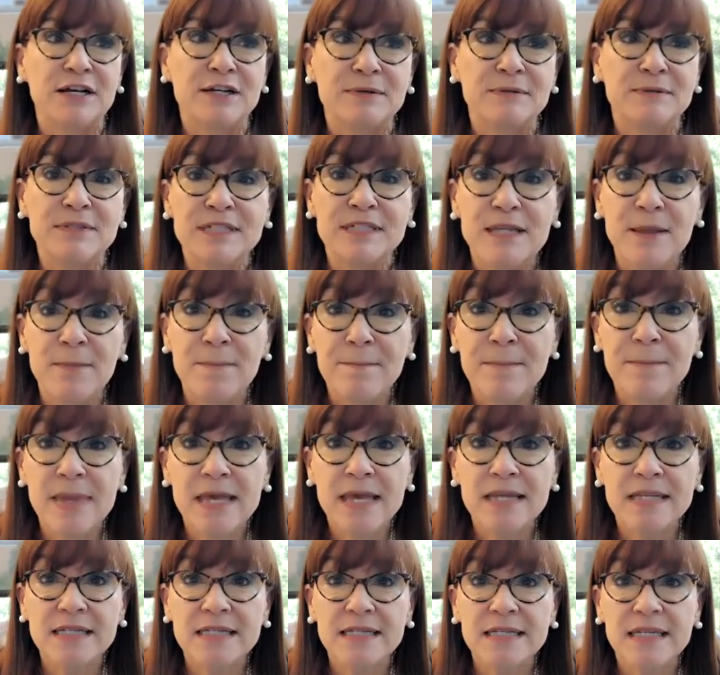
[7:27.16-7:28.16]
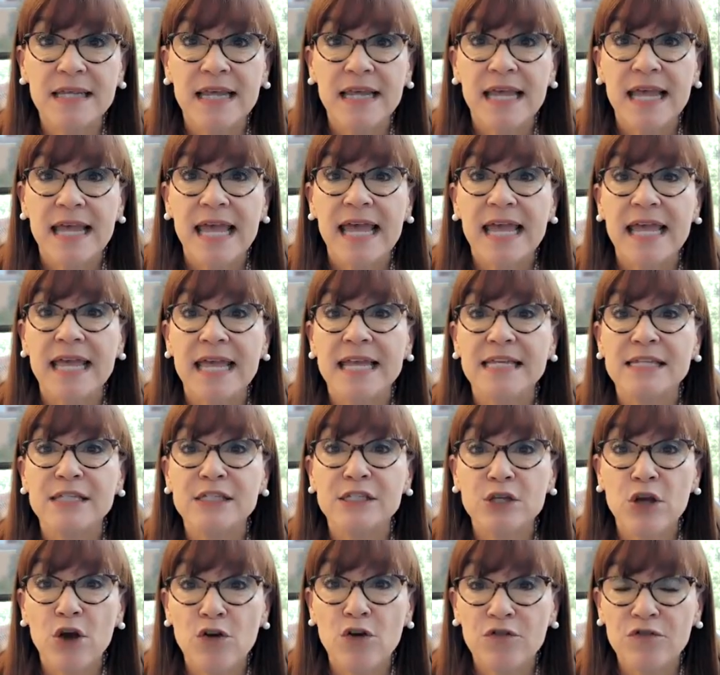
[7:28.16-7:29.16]
submit a
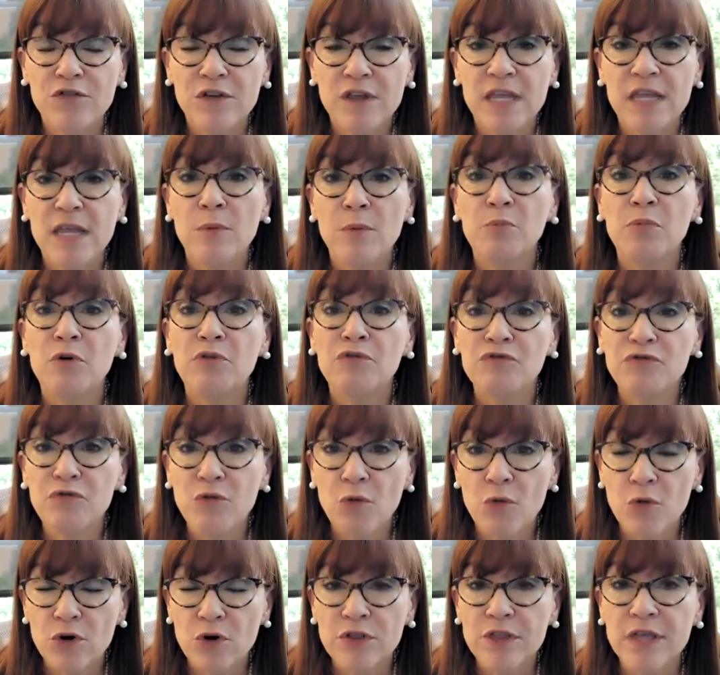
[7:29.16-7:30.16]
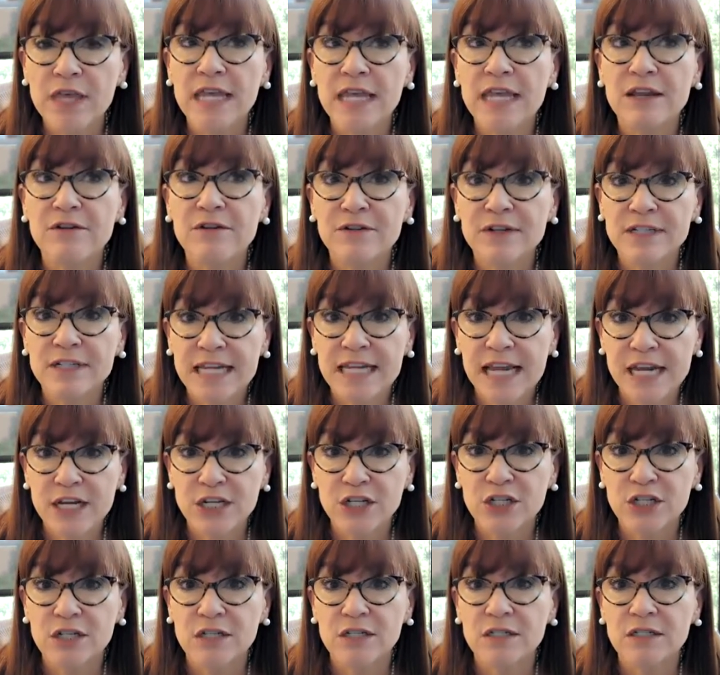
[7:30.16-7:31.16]
SOVI before the
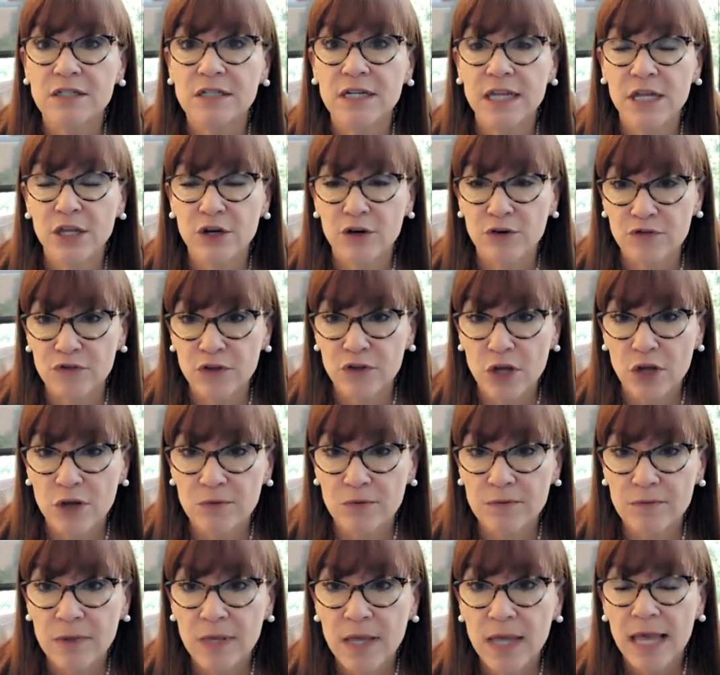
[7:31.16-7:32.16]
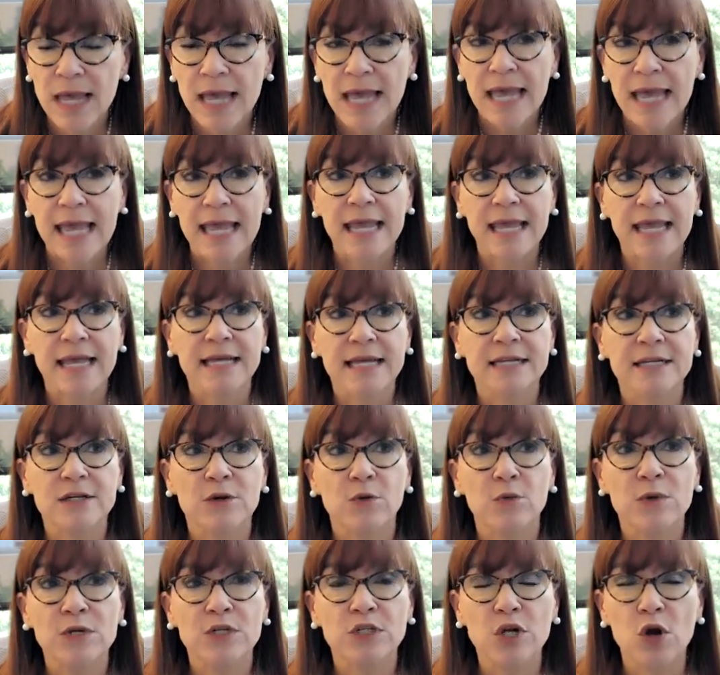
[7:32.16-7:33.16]
invitation to interview. And
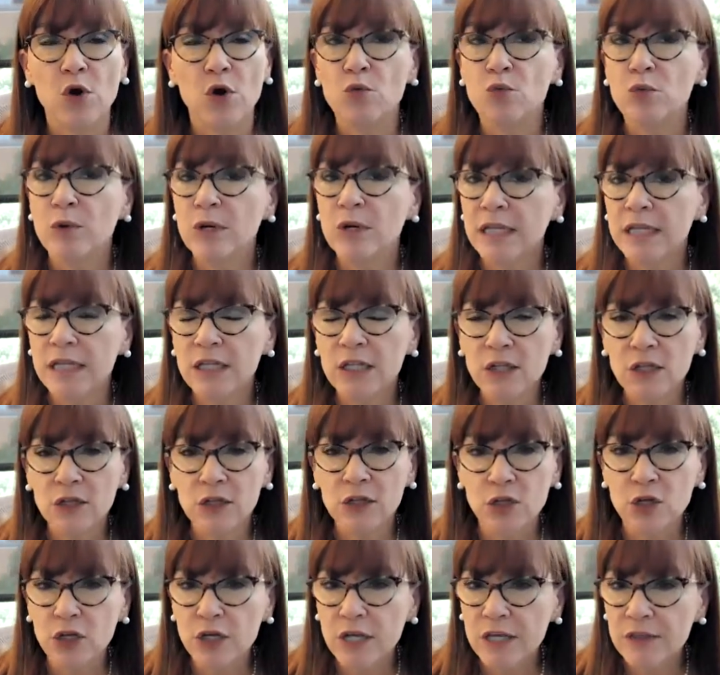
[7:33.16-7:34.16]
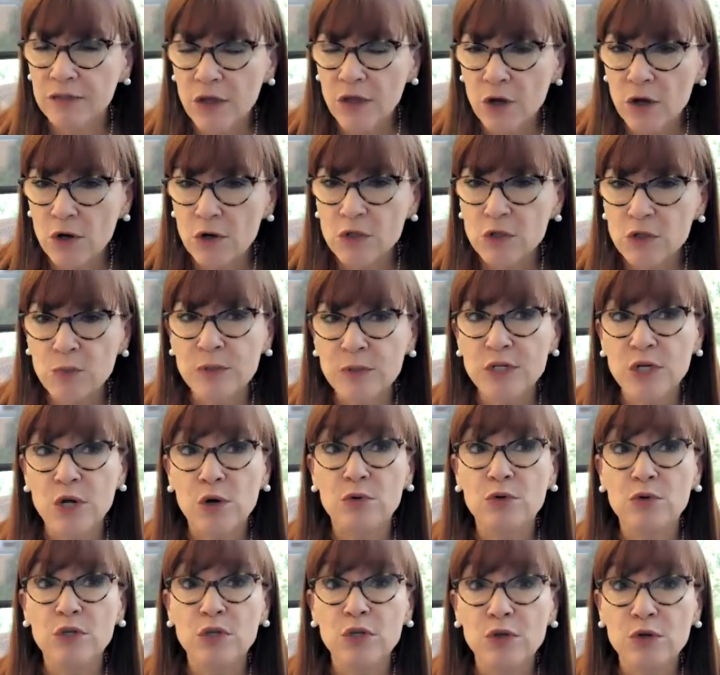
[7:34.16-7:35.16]
we don't really look at those. We
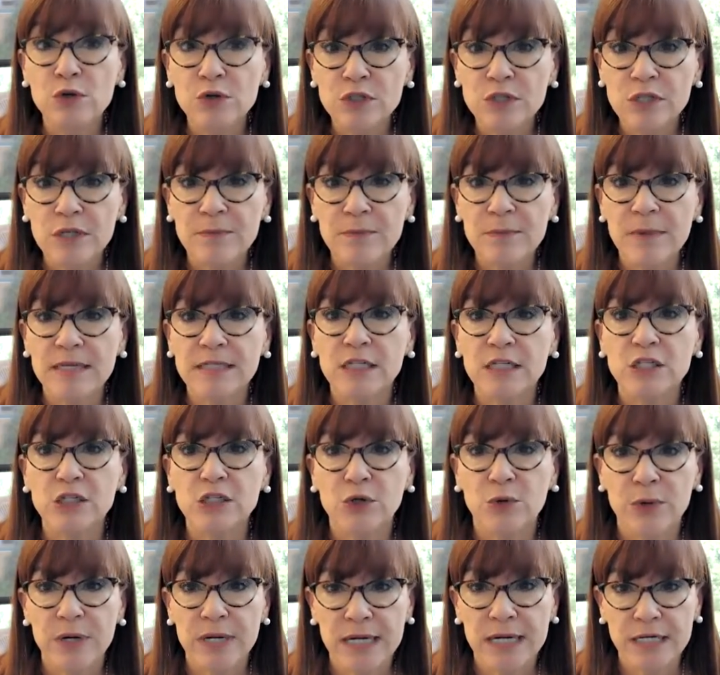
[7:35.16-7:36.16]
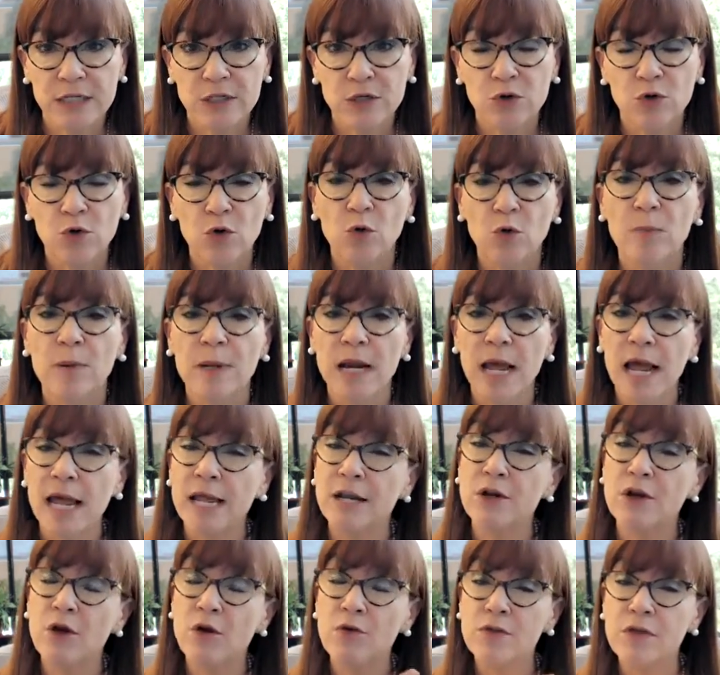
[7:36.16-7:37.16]
don't use them as a screening tool, but I
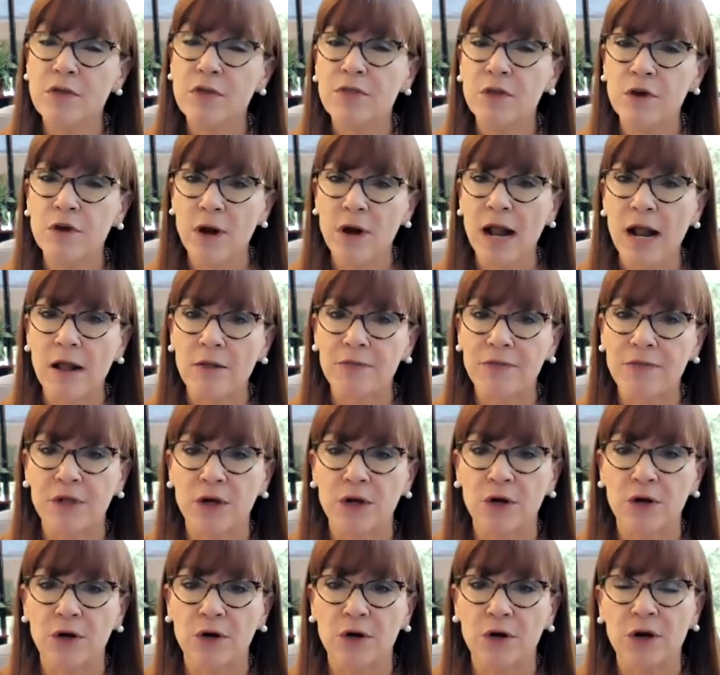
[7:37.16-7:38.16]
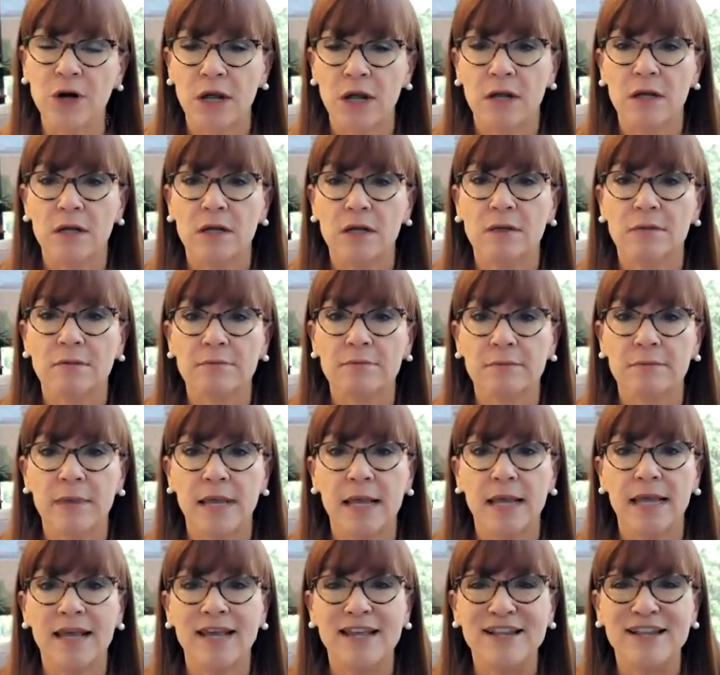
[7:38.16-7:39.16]
know that they're out there,
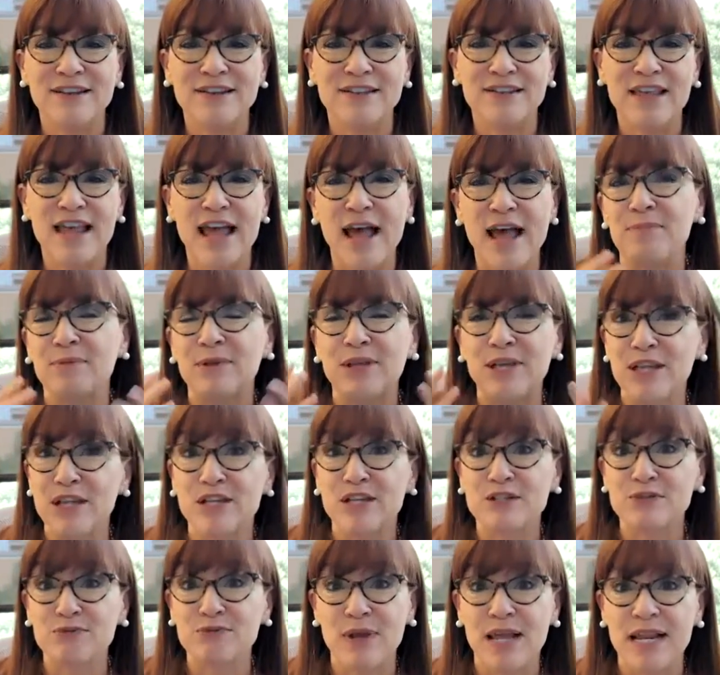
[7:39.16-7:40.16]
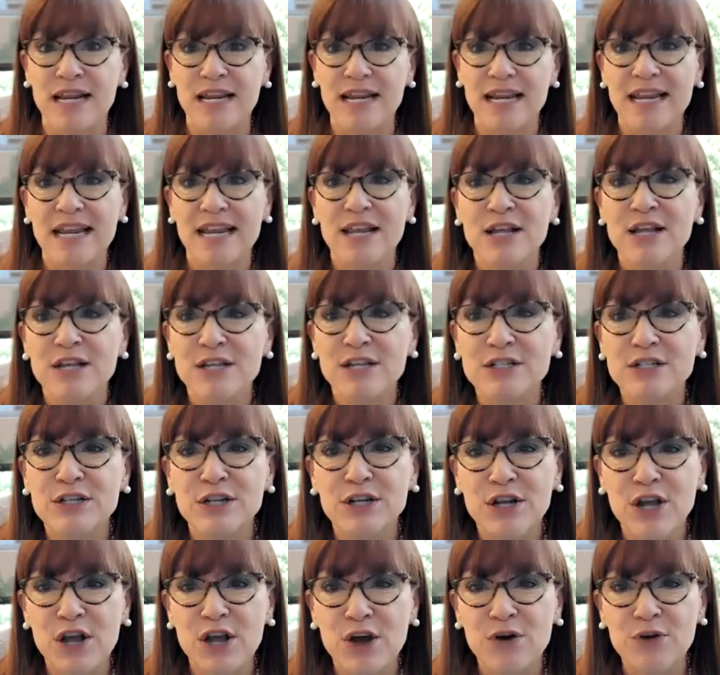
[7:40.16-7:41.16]
and the applicant is ready to
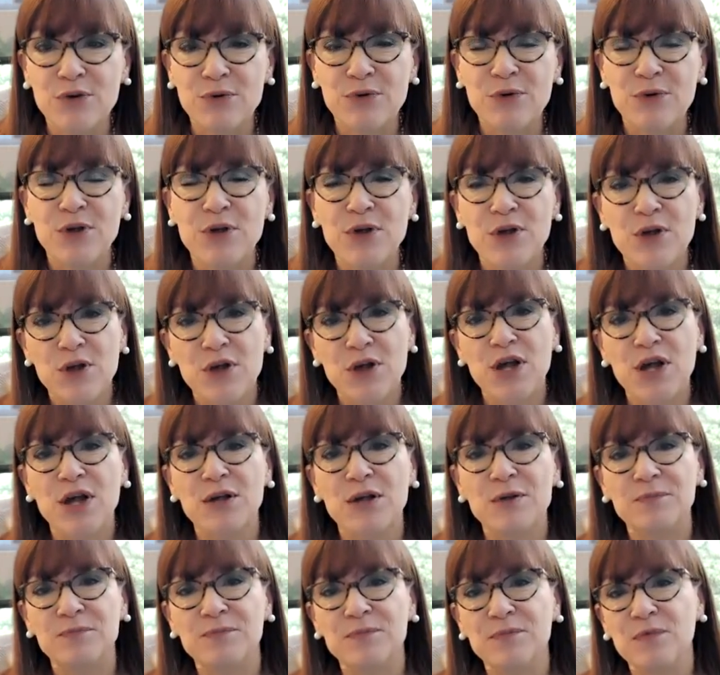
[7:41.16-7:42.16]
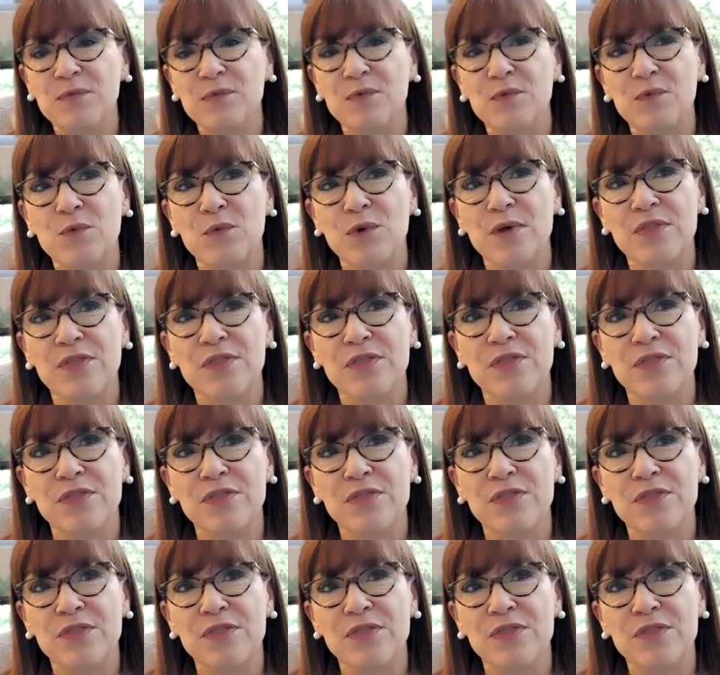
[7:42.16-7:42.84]
go with,